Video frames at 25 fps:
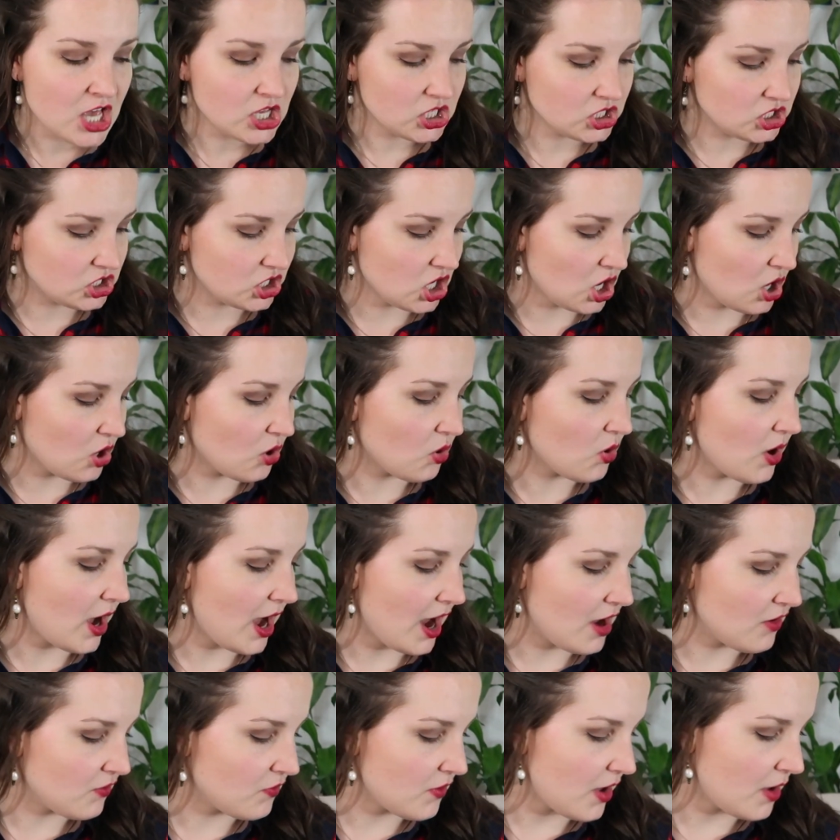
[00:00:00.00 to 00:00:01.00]
So
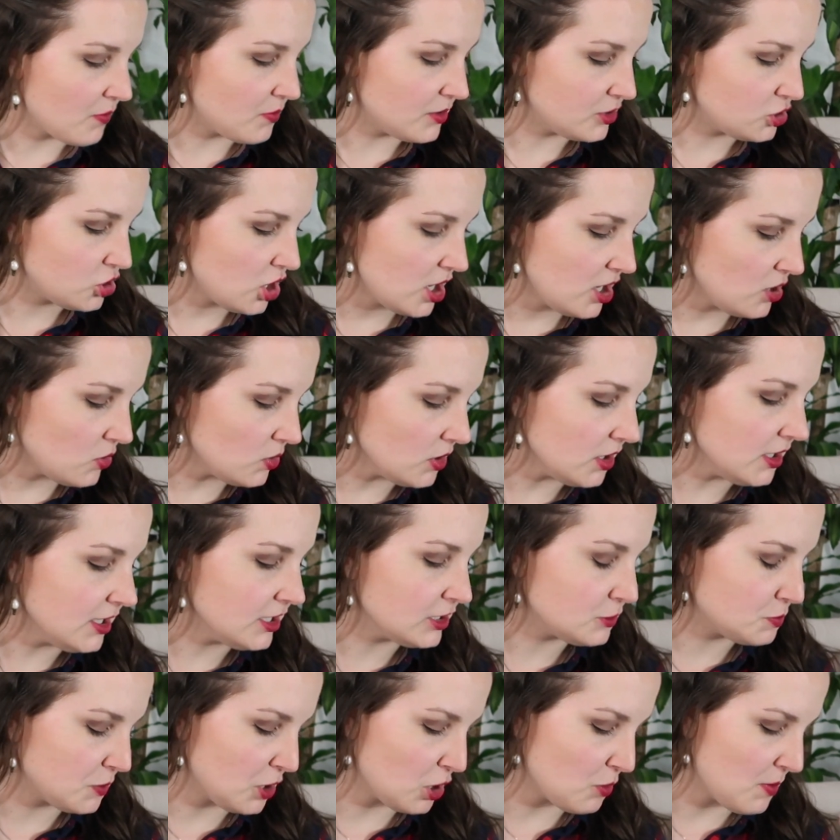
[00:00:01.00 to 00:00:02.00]
I've been trying to really
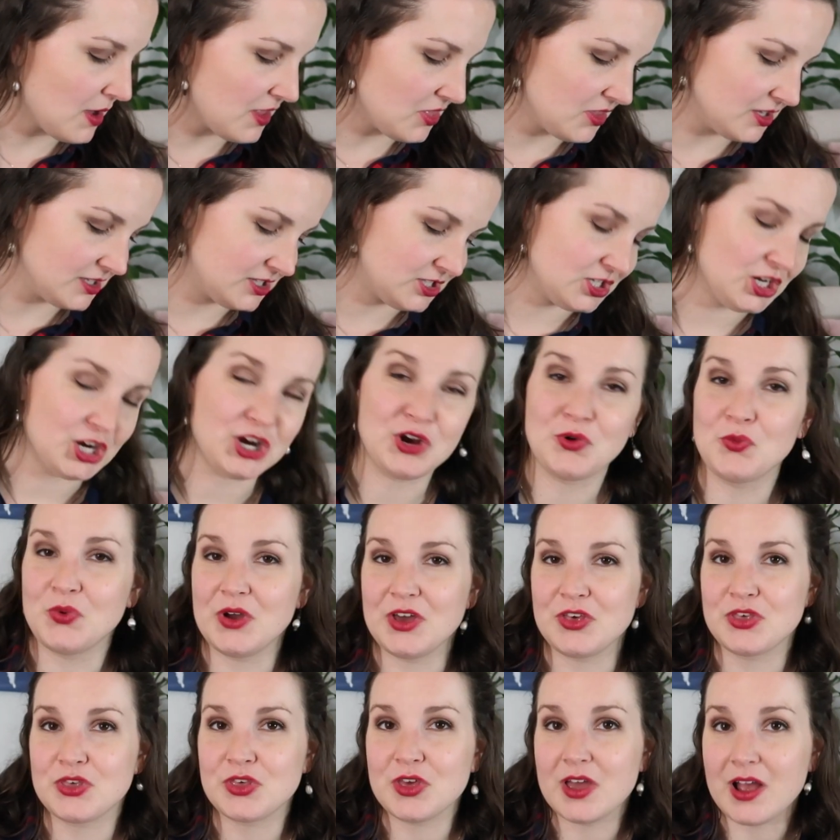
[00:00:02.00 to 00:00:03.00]
experiment this year
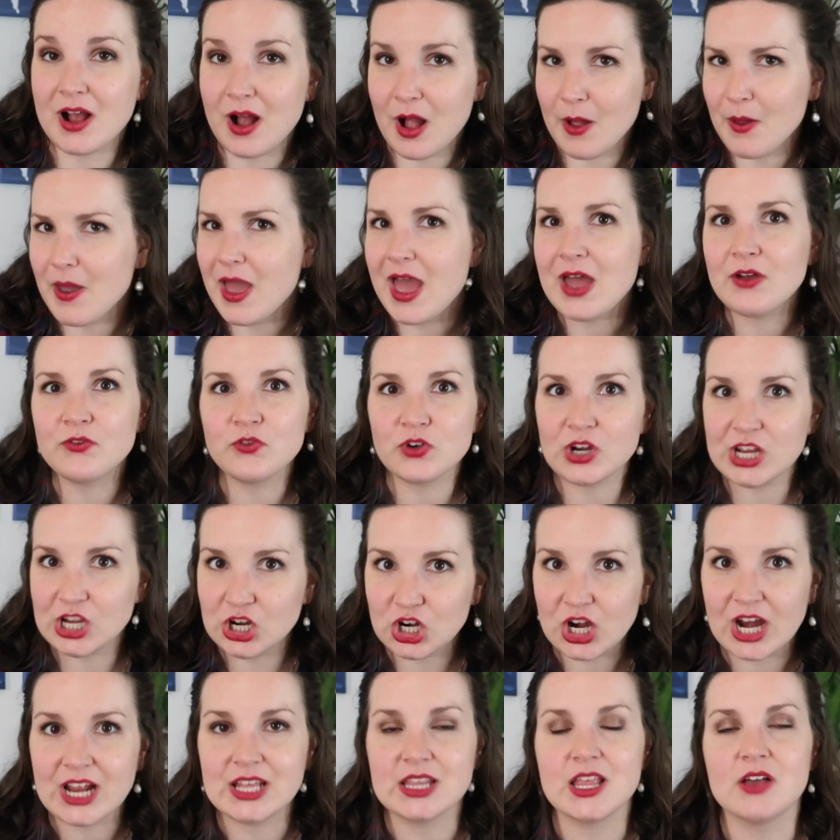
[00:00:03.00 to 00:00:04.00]
with every
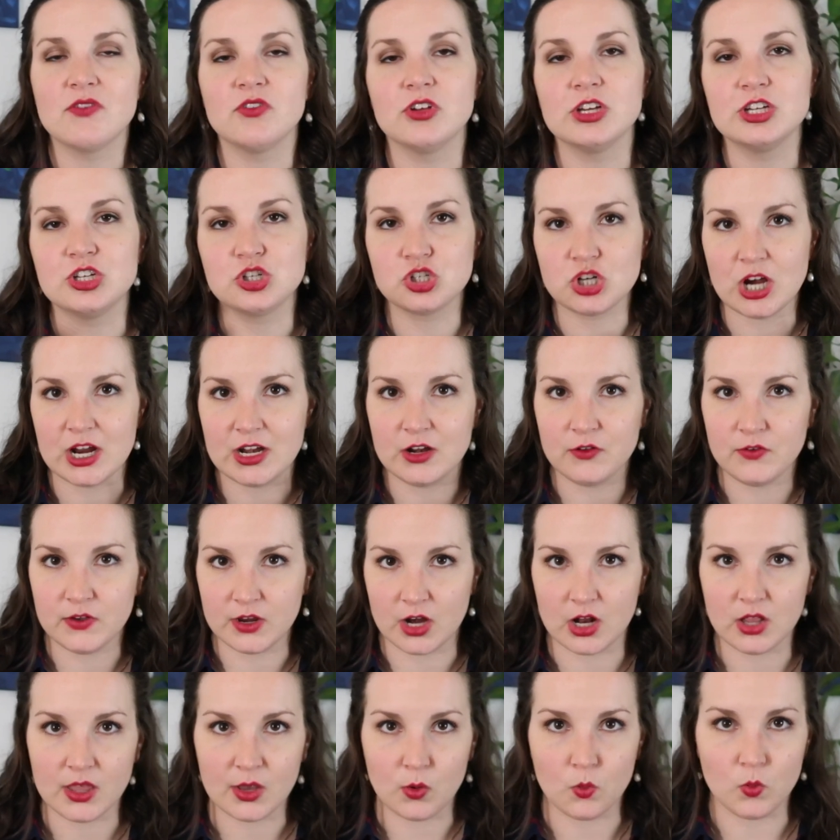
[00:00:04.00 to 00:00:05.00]
grade level and trying to
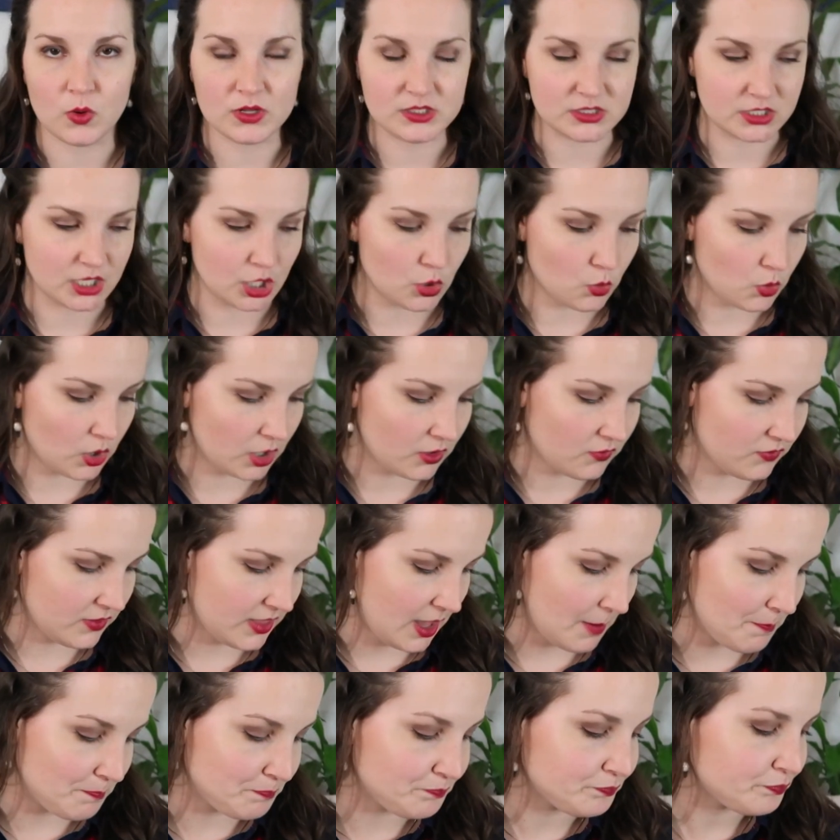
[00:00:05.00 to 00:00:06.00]
figure out like what's gonna work for
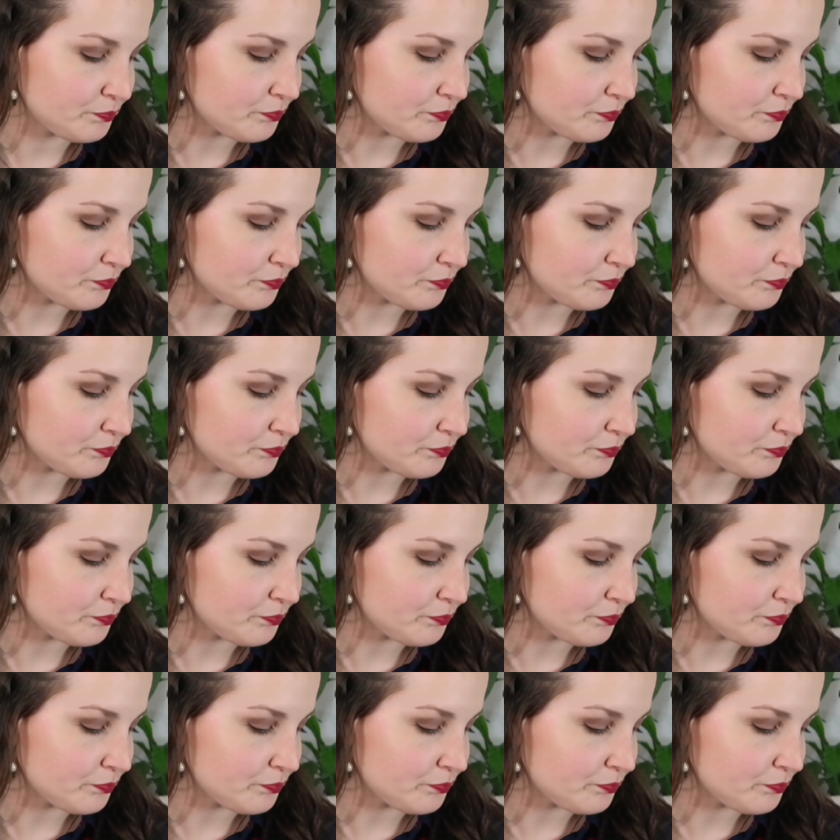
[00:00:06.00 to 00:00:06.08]
them.